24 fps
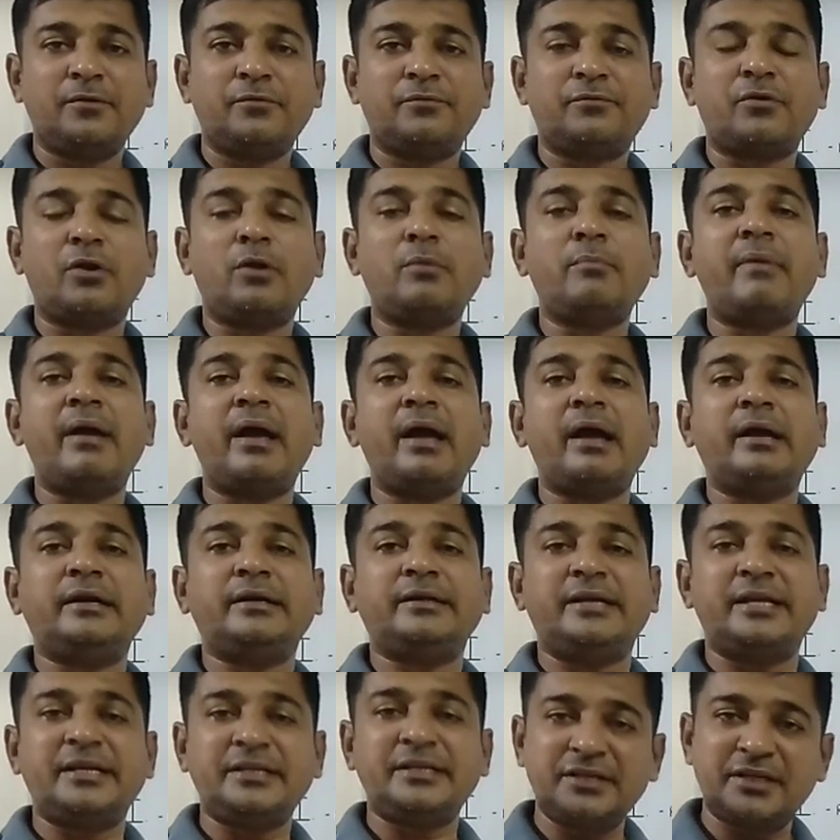from
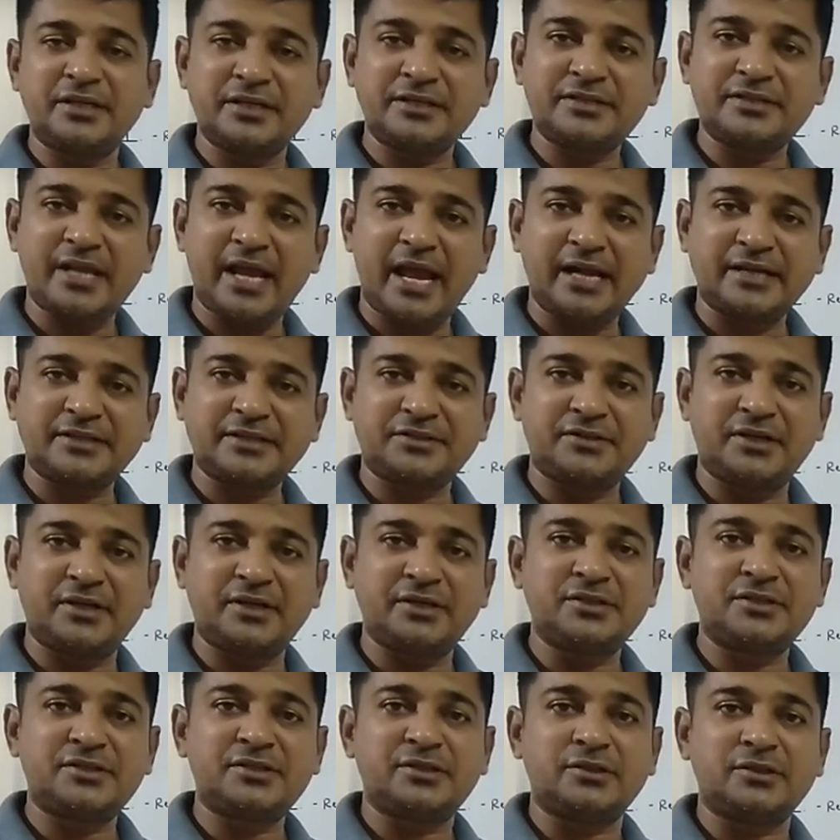dangerous
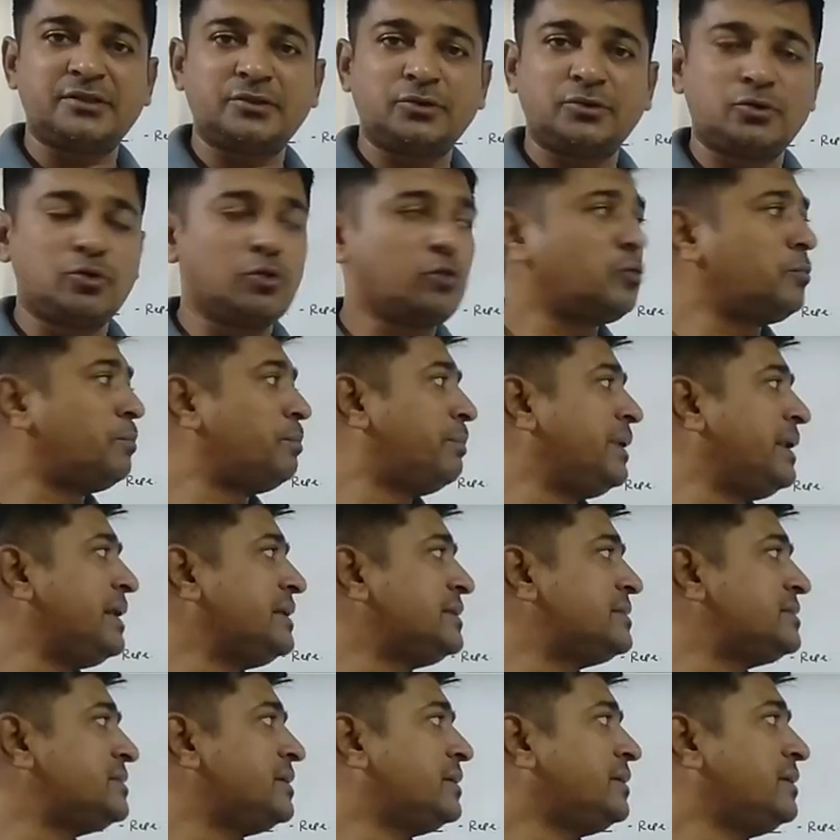accidents took
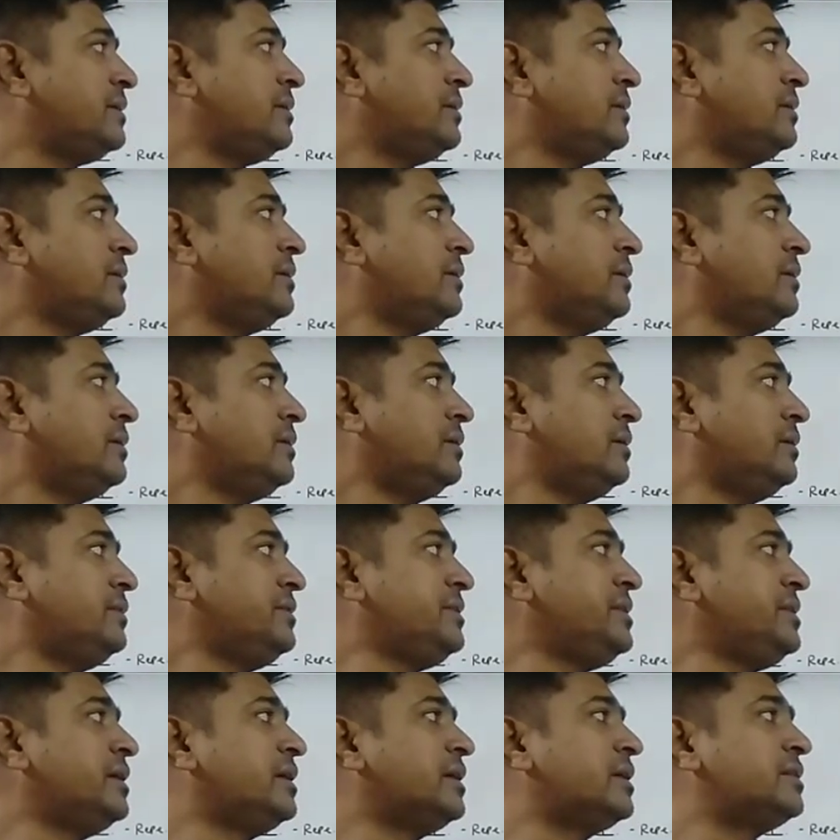place
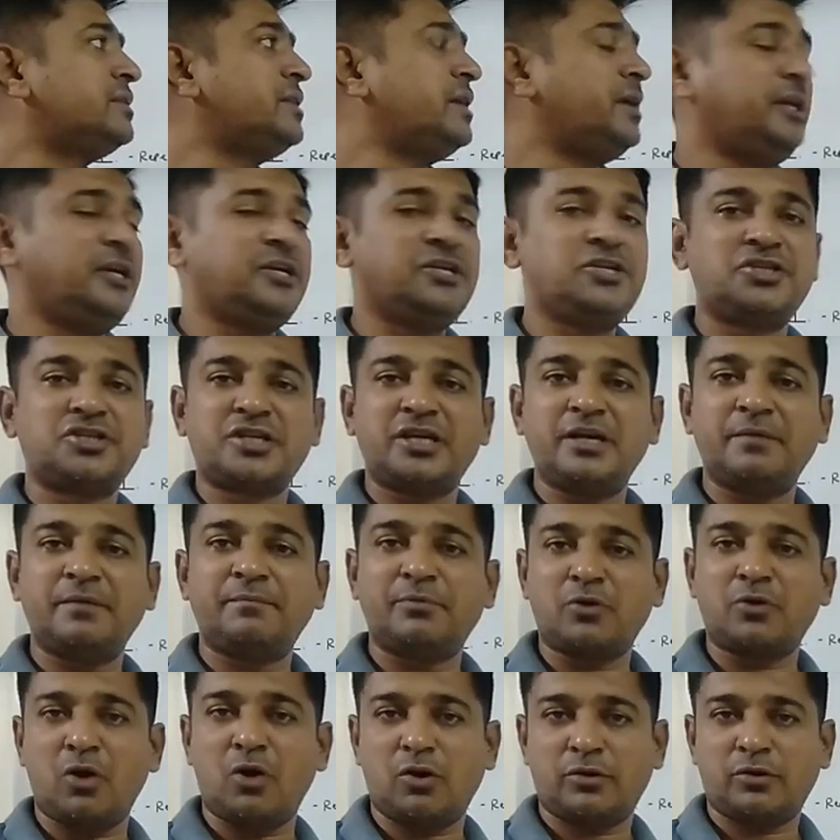near the
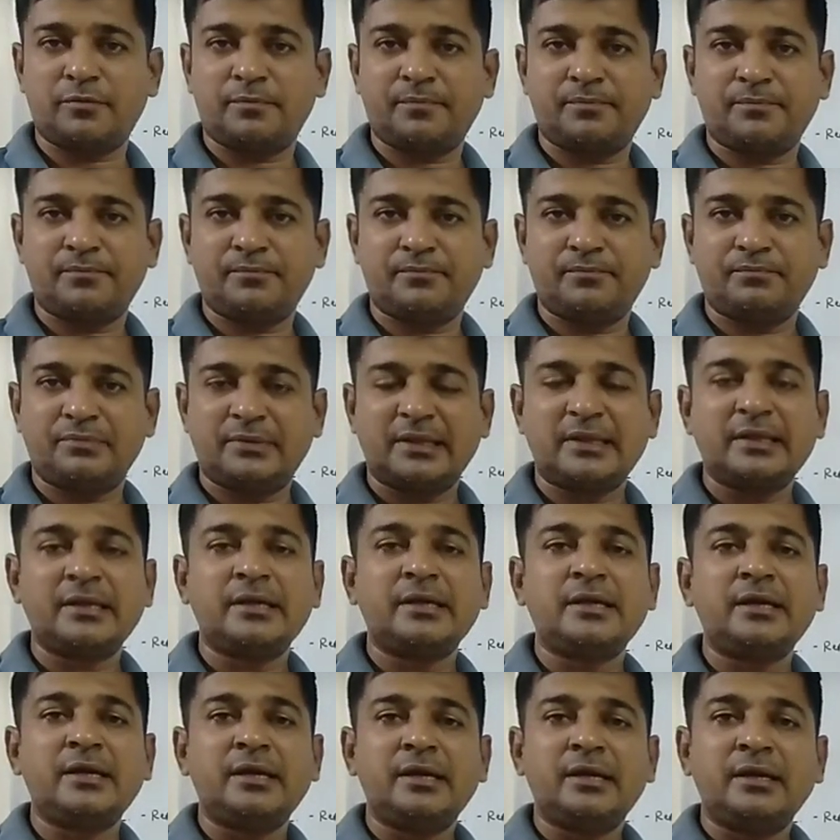Inchcape Rock.
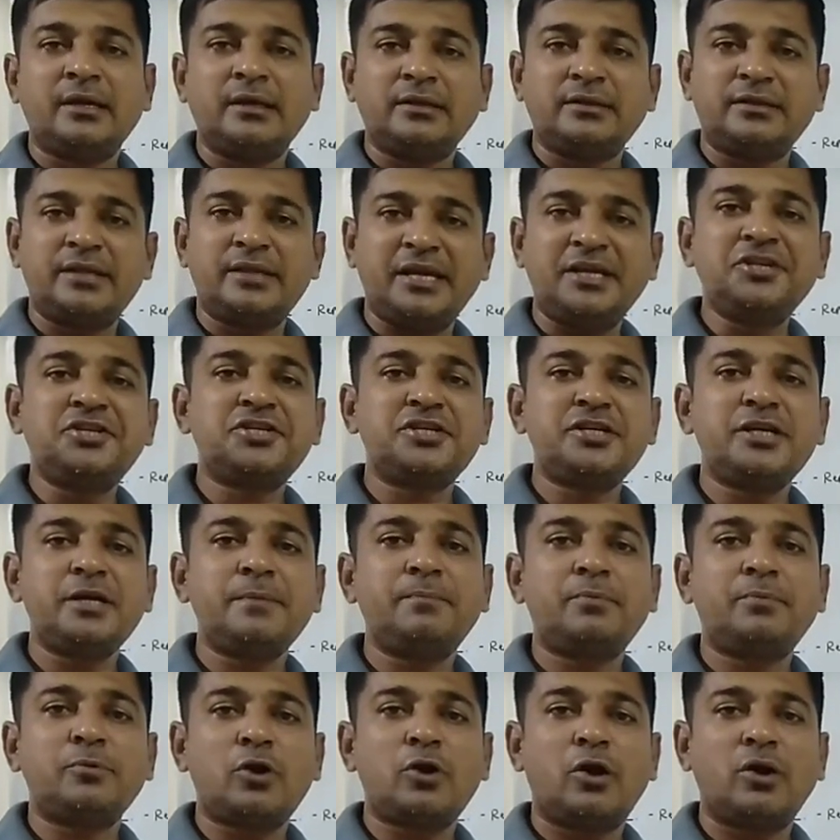The
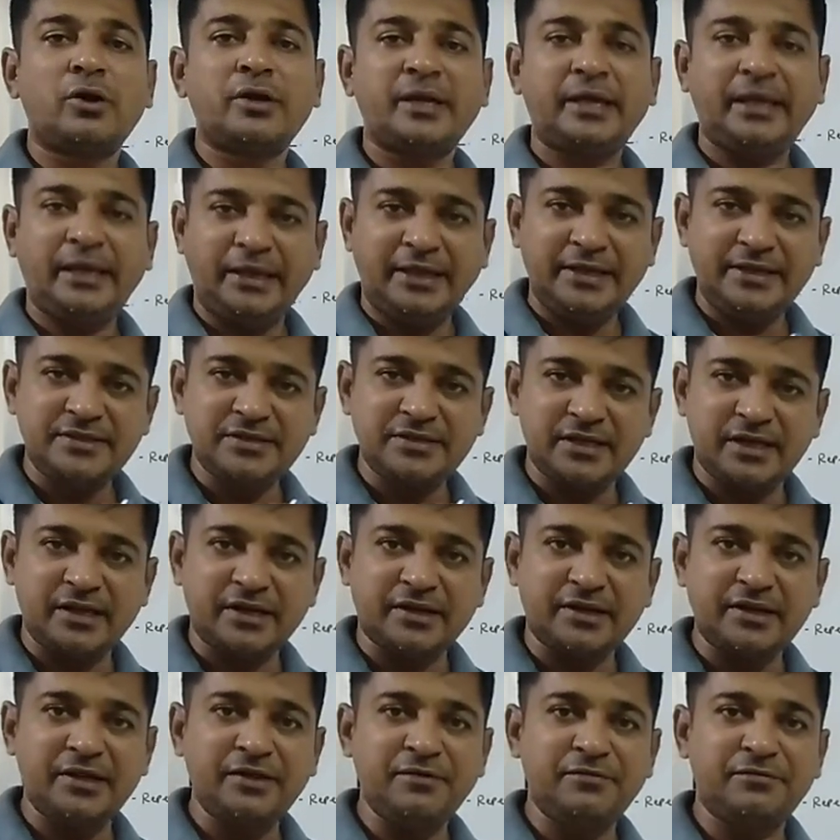Inchcape Rock is
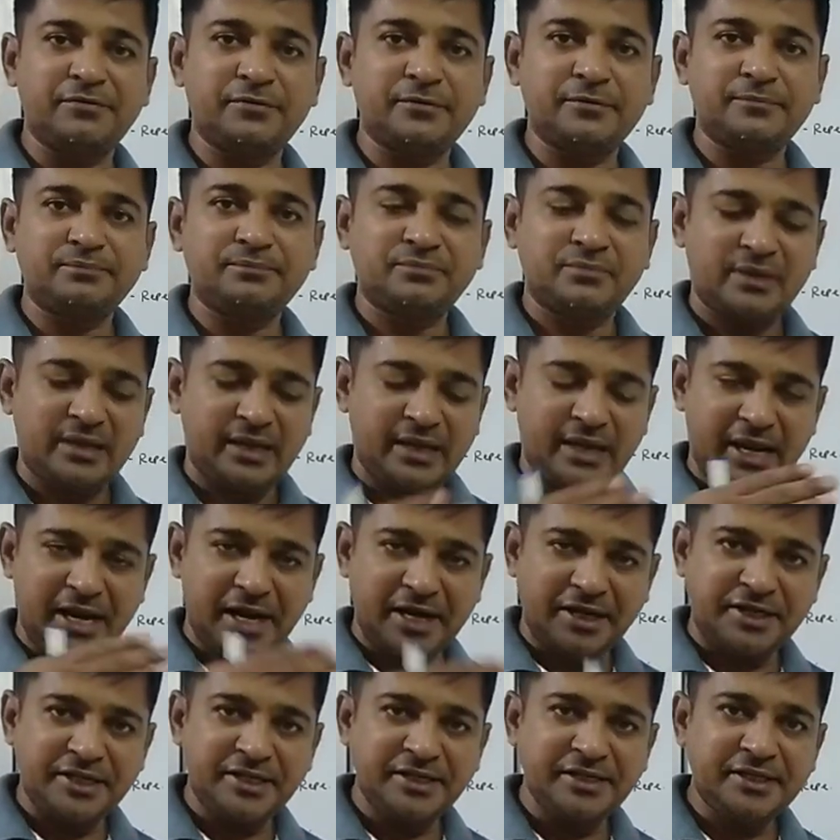a reef
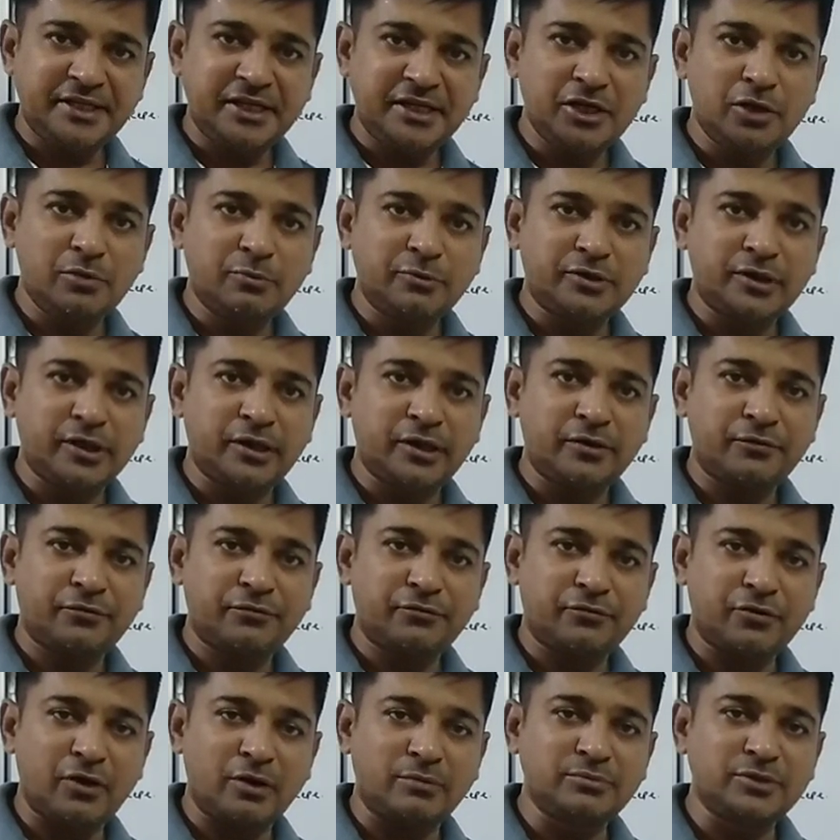18 kilometers
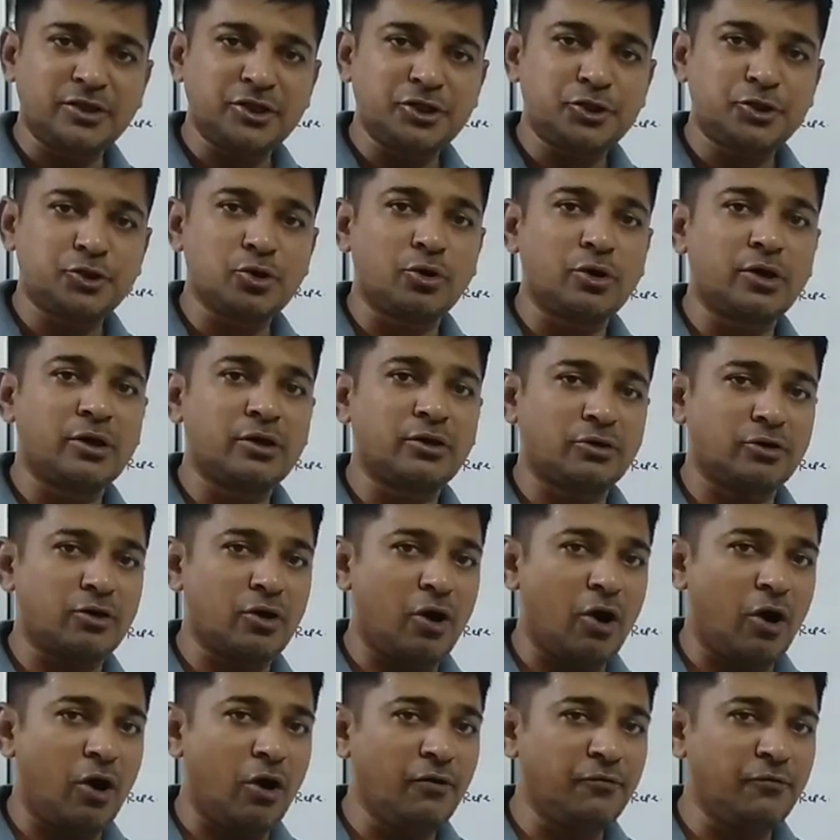from the shore
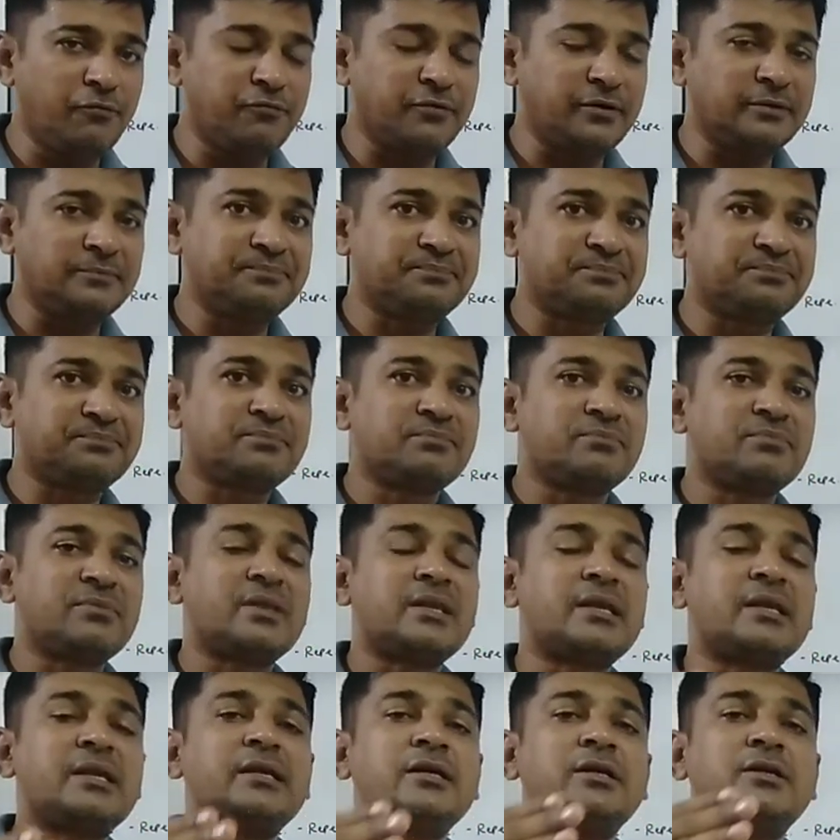of
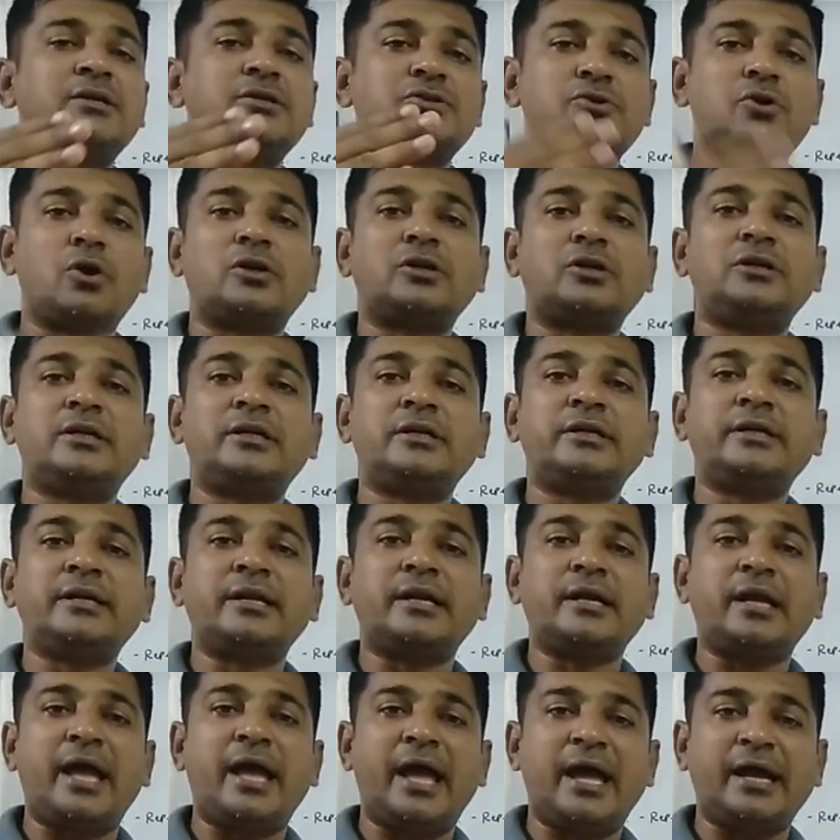Scotland
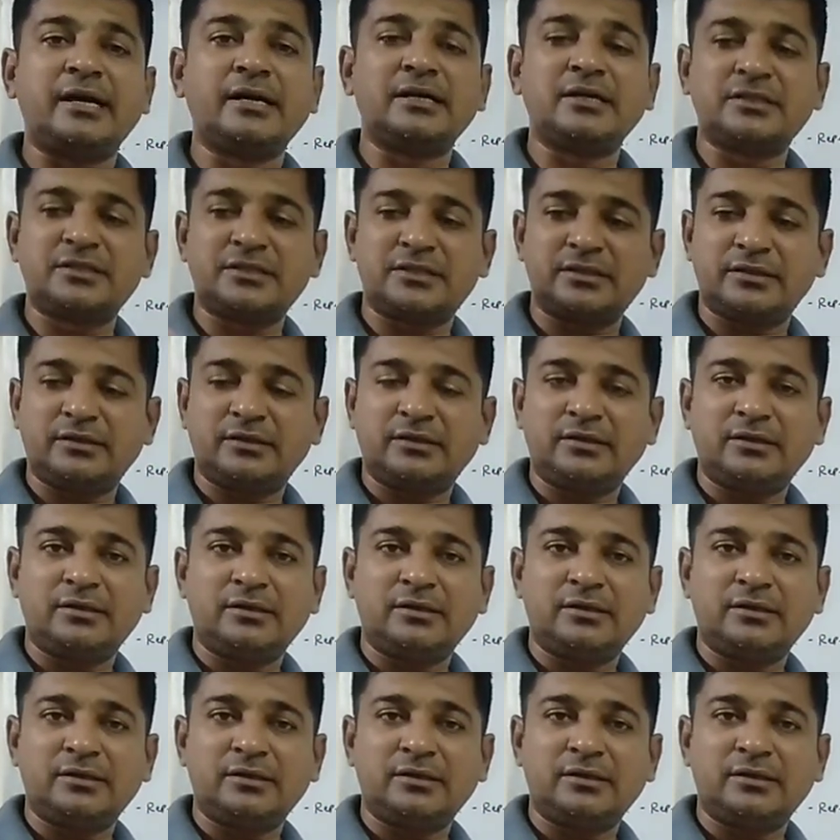Angus